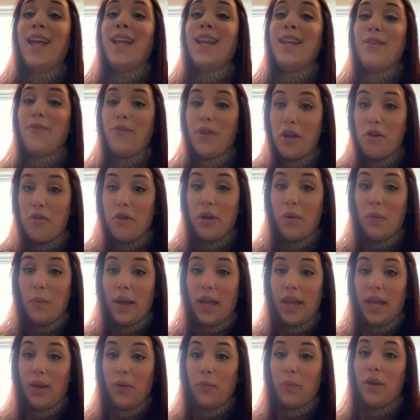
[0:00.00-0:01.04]
fingering
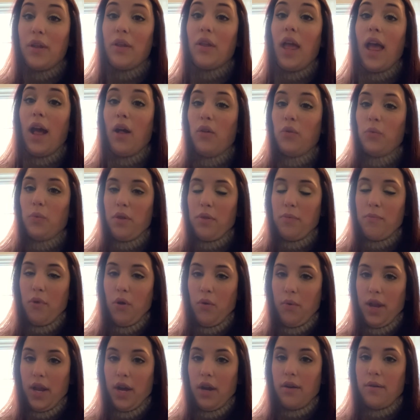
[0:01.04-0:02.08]
weight held with
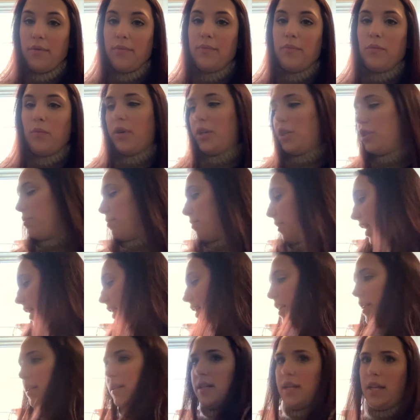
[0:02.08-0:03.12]
mohair, which made
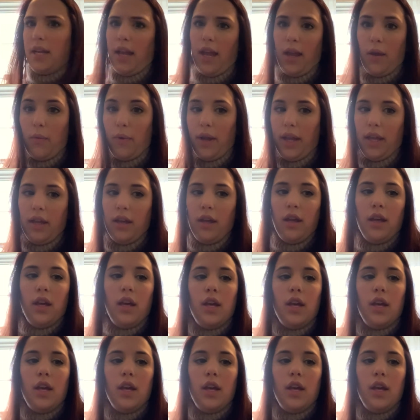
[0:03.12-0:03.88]
it DK weight.